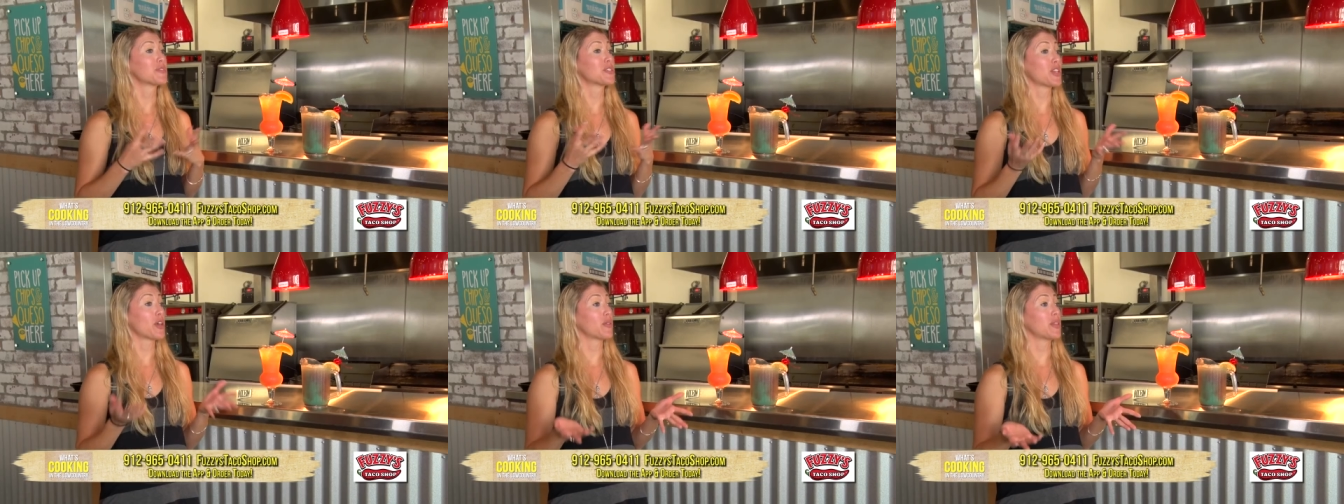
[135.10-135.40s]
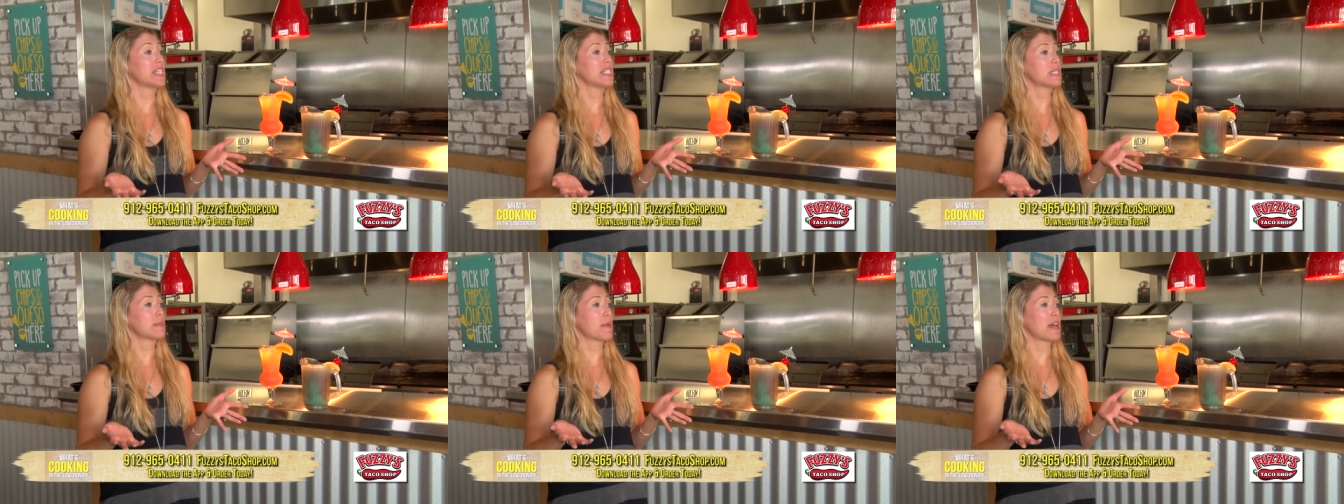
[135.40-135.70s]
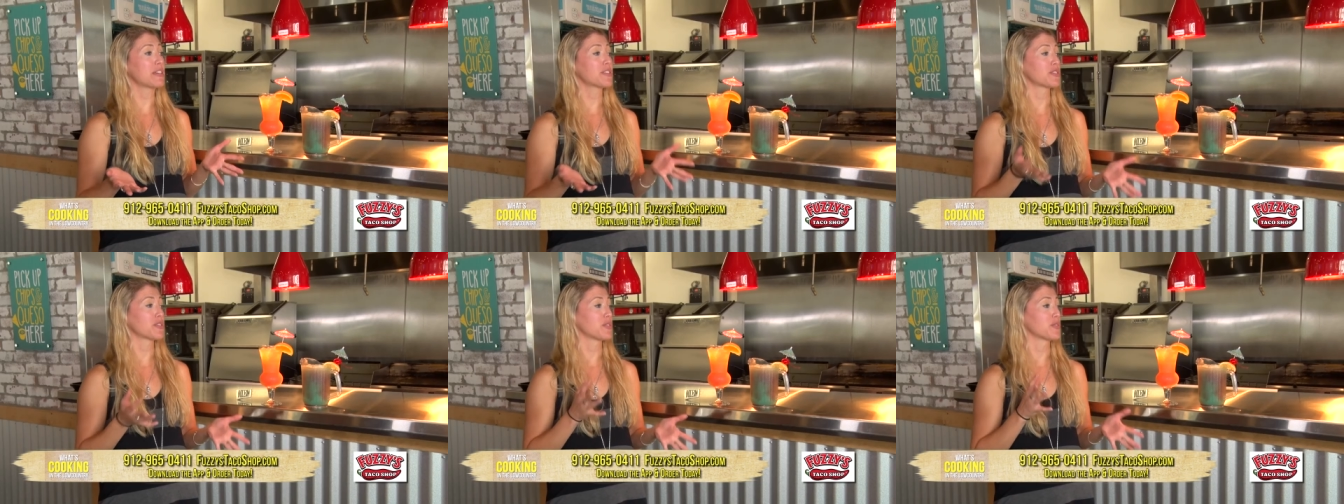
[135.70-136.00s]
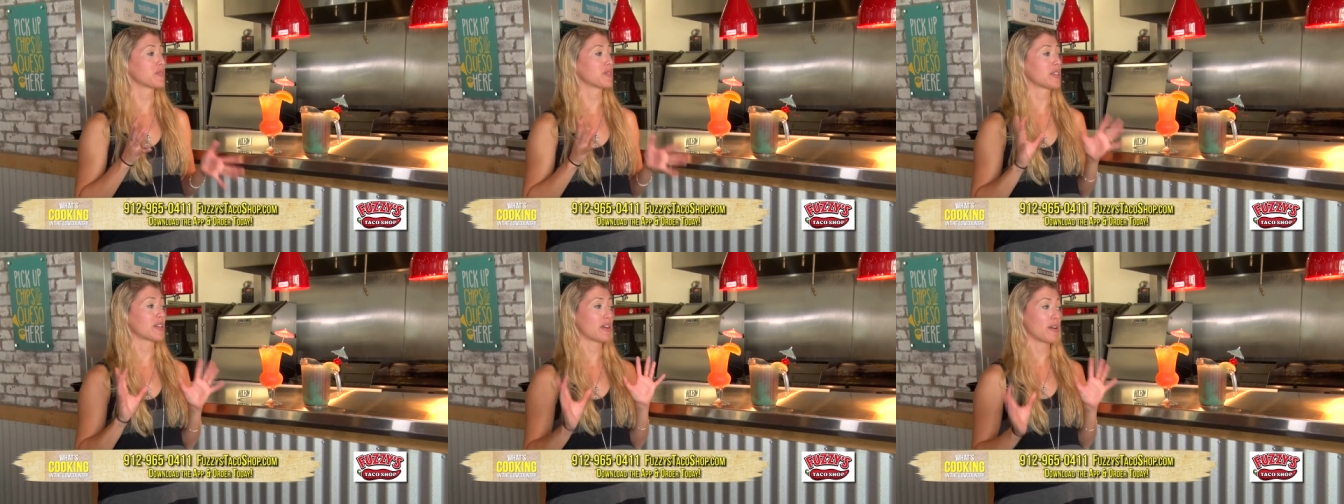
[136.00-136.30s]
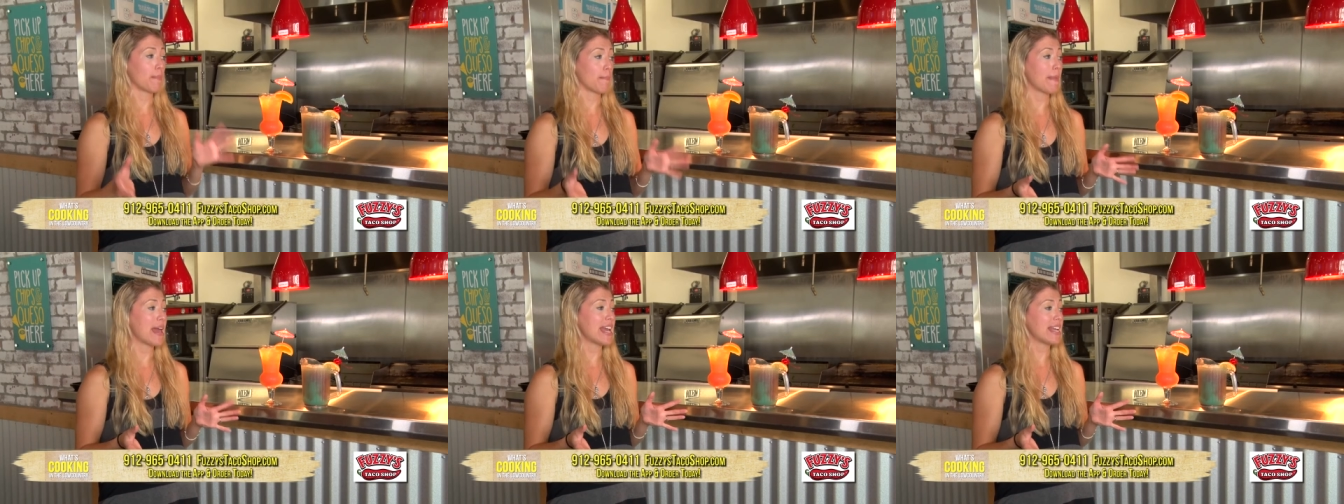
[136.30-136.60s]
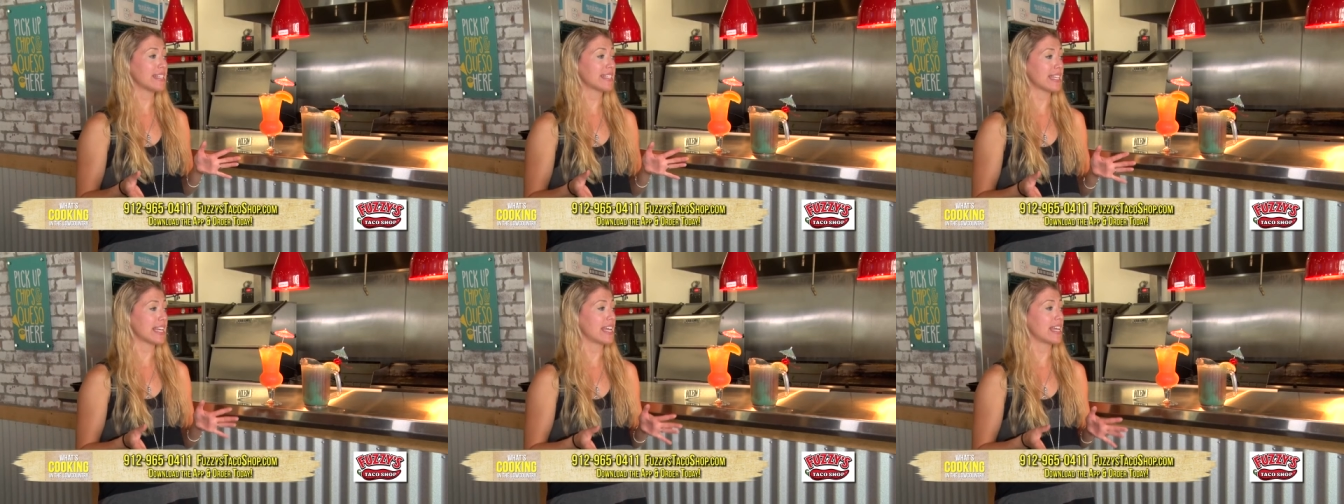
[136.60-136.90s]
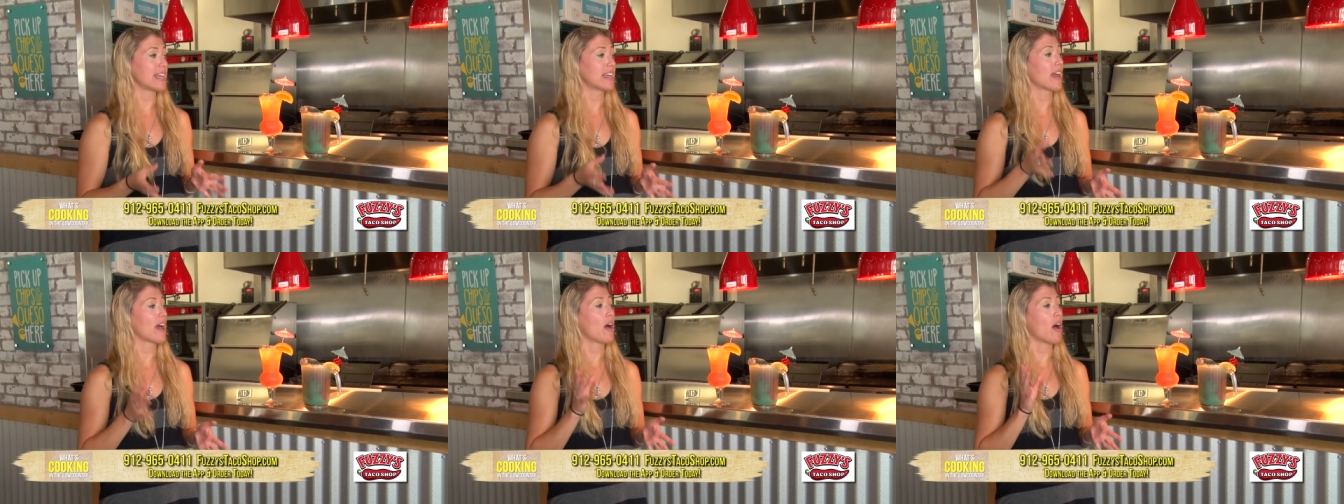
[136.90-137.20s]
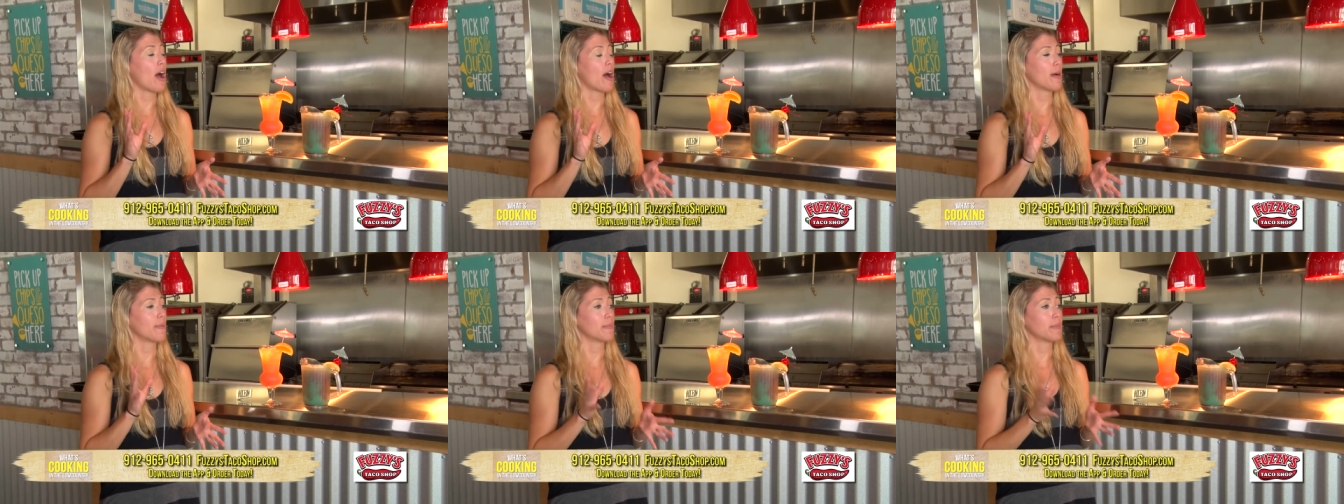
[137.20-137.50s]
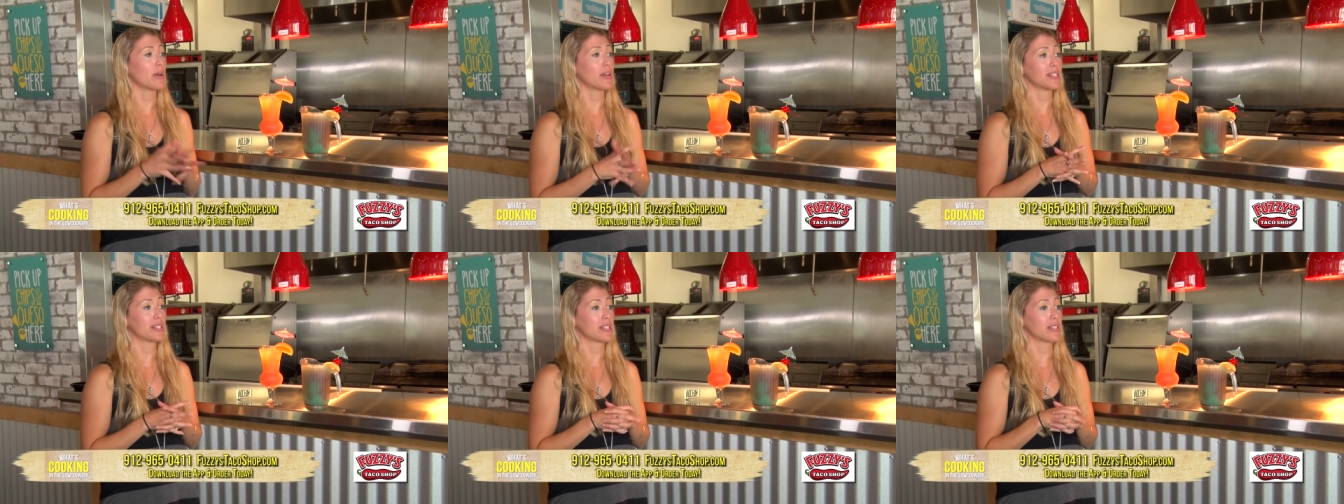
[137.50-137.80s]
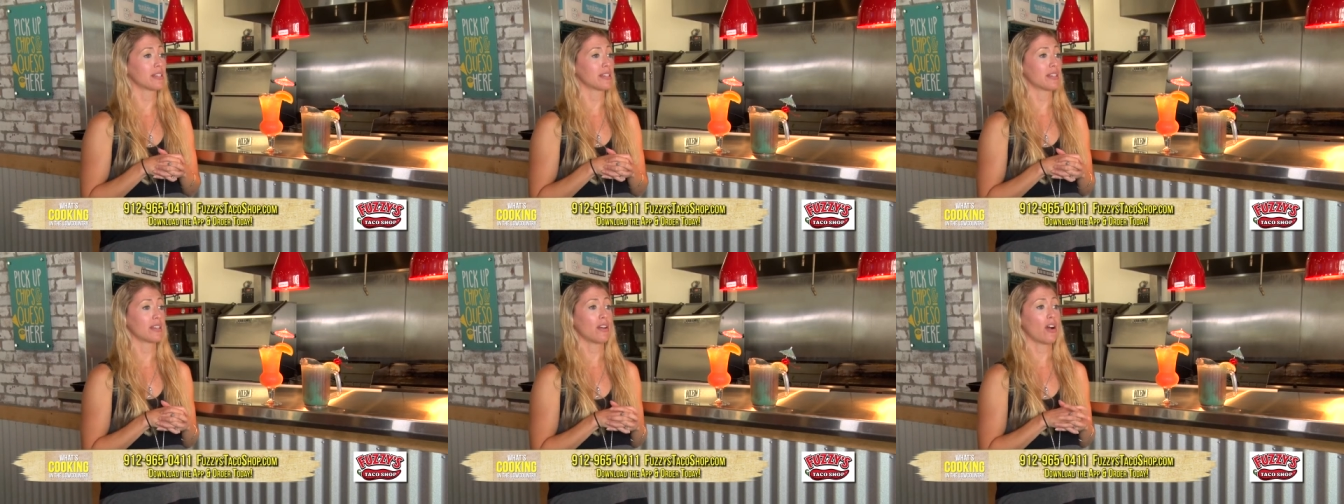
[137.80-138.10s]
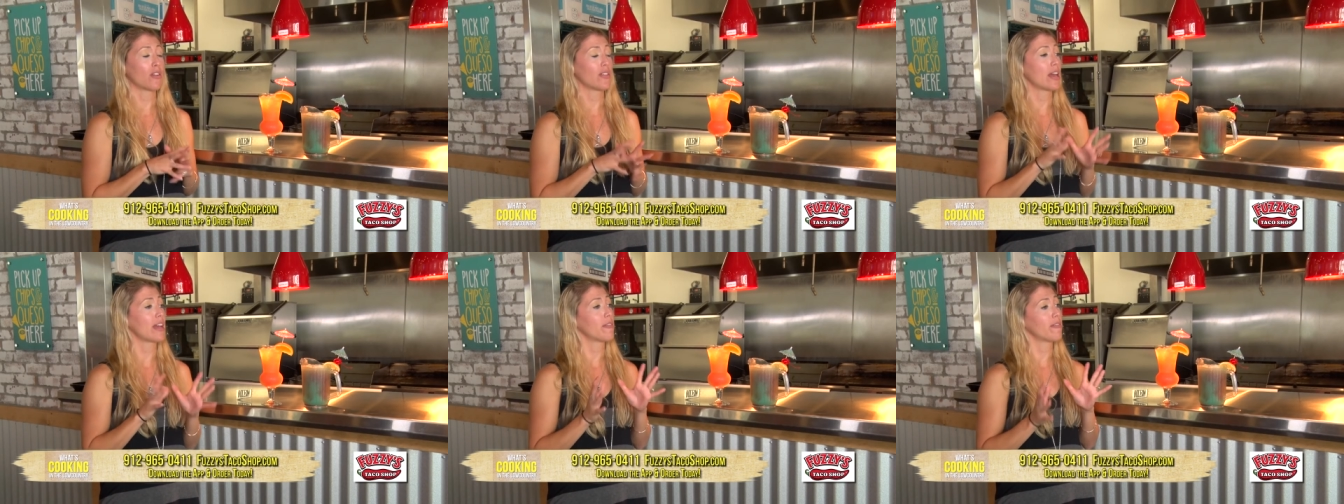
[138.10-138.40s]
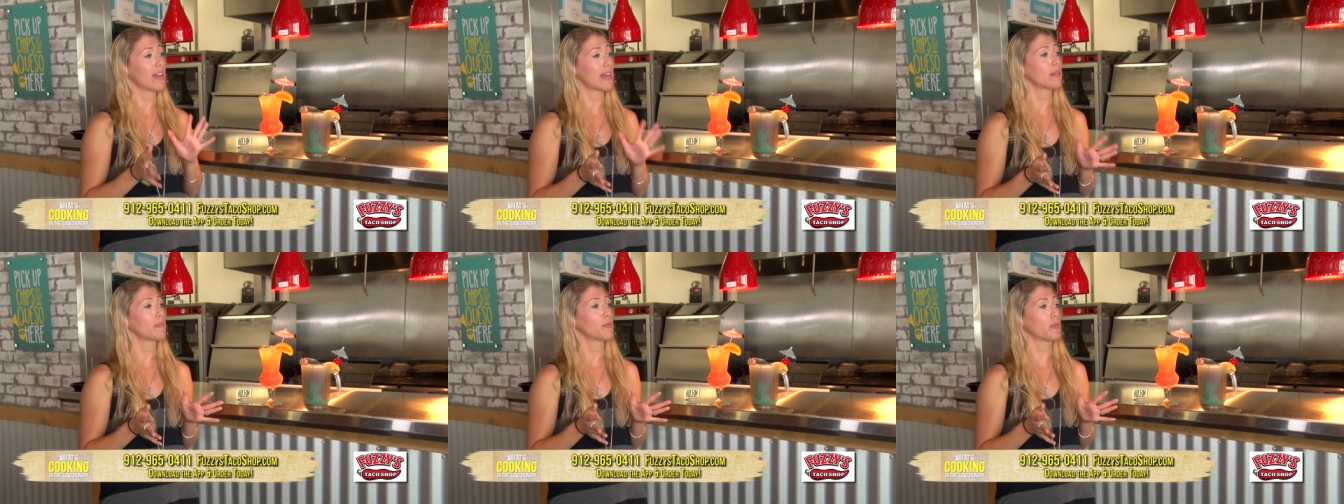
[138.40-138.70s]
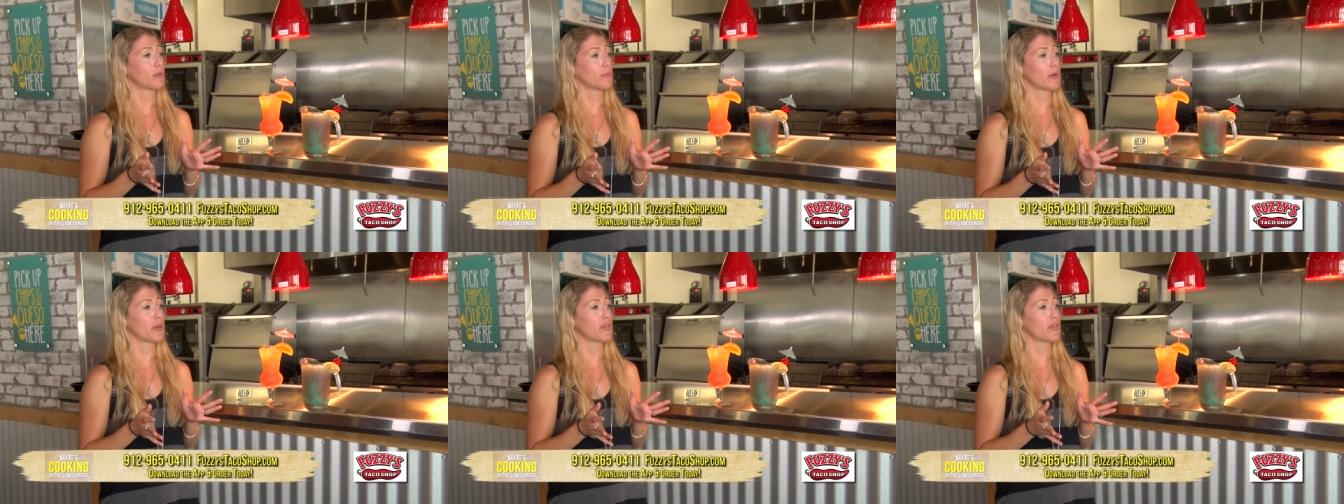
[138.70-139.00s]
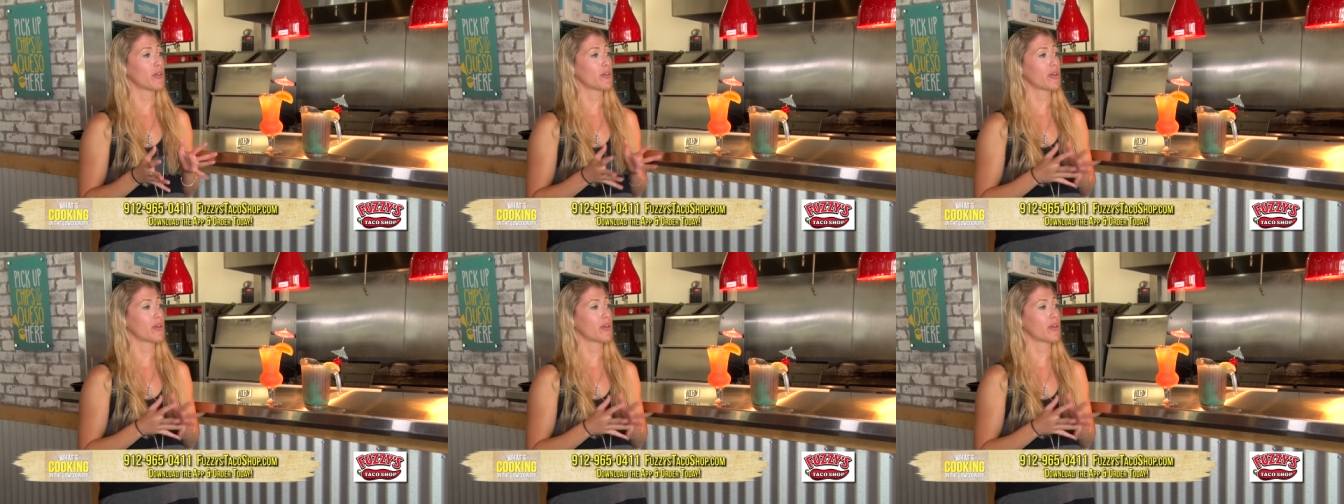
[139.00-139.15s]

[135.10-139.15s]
So these specials, they're amazing. Are they available at both